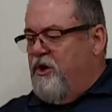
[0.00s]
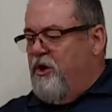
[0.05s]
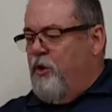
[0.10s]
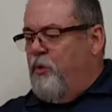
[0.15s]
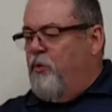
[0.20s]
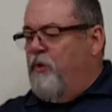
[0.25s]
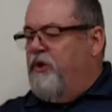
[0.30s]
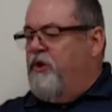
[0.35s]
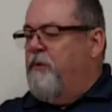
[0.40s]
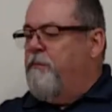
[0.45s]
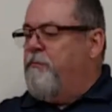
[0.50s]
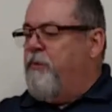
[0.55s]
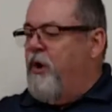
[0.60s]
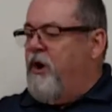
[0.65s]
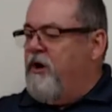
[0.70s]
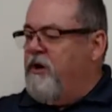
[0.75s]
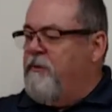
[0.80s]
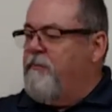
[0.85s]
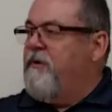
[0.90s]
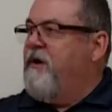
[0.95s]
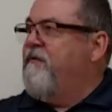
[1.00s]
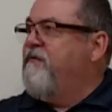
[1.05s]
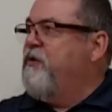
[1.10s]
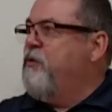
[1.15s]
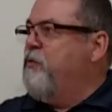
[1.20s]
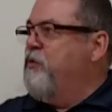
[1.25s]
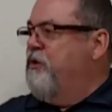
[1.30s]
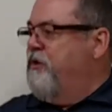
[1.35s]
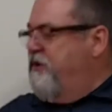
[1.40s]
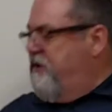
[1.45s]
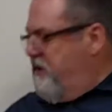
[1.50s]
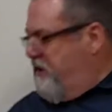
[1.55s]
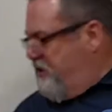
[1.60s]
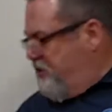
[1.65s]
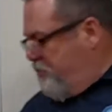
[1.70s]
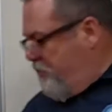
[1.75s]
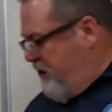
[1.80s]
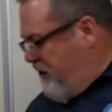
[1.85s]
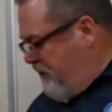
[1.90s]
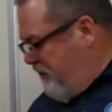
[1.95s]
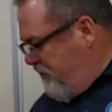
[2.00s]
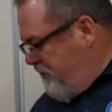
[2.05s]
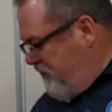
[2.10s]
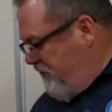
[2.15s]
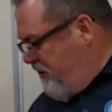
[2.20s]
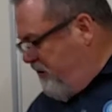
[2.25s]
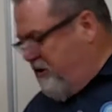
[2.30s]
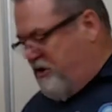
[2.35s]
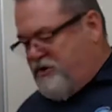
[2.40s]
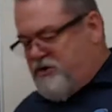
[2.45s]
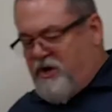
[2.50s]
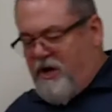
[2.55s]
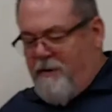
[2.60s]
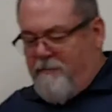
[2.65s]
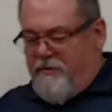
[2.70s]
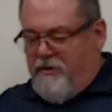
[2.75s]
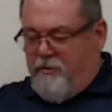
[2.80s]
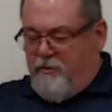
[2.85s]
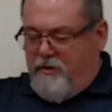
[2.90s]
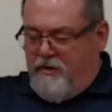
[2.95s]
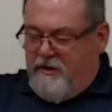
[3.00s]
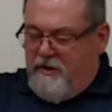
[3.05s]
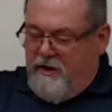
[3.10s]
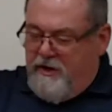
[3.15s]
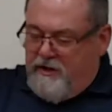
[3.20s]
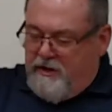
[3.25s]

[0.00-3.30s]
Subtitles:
when the bottom of the wood is wetter than the top of the wood.